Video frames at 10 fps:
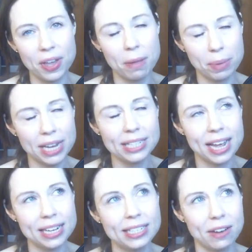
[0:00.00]
that up, because
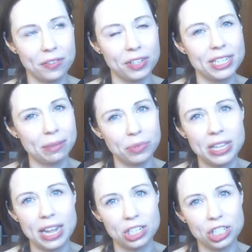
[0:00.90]
that is definitely something
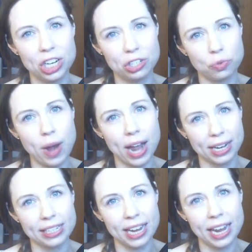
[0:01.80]
that has changed
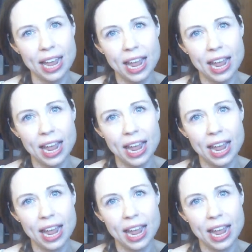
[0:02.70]
radically.